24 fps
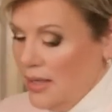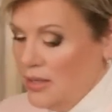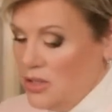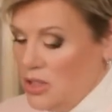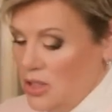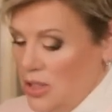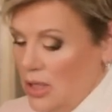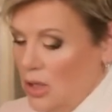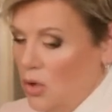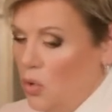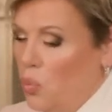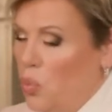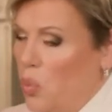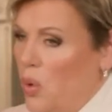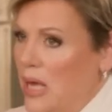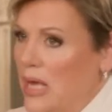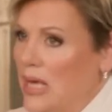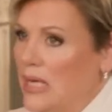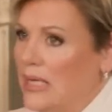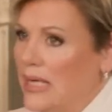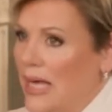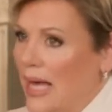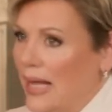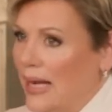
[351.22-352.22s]
until we
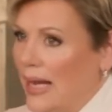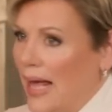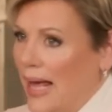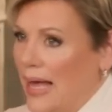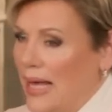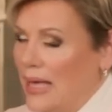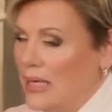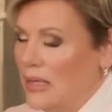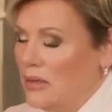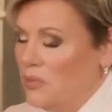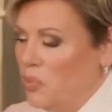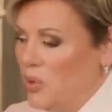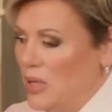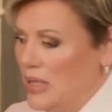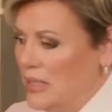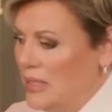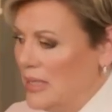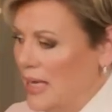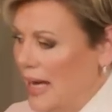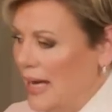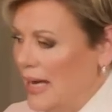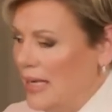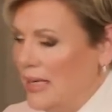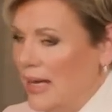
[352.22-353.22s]
get we
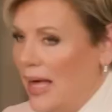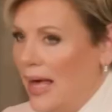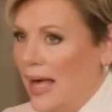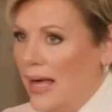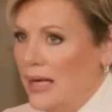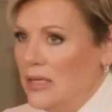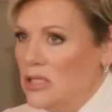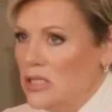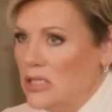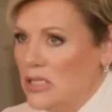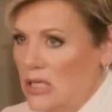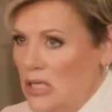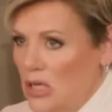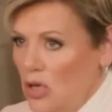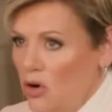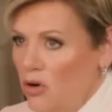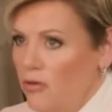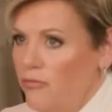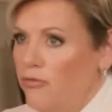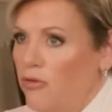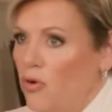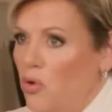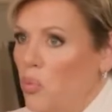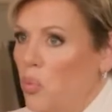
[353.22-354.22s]
gain a
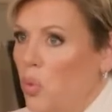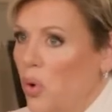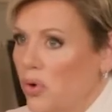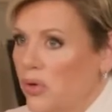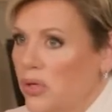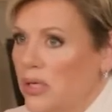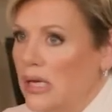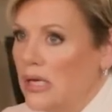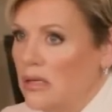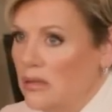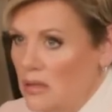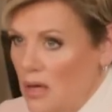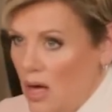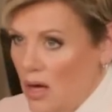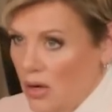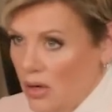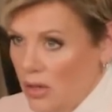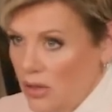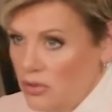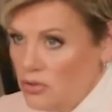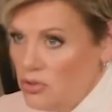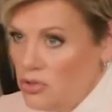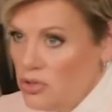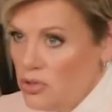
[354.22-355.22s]
skillful working
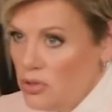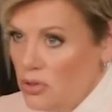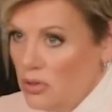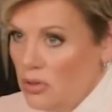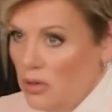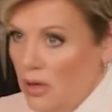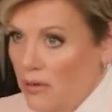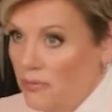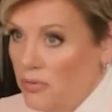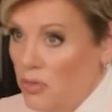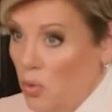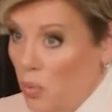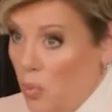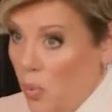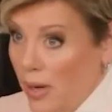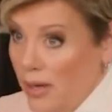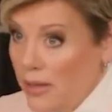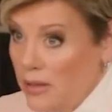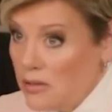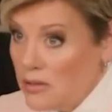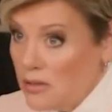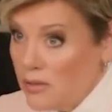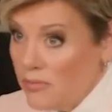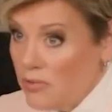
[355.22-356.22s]
knowledge of the
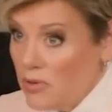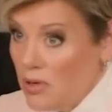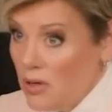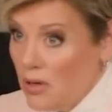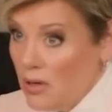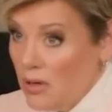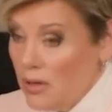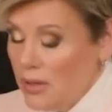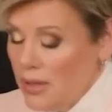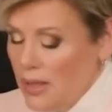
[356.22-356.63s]
ways of God.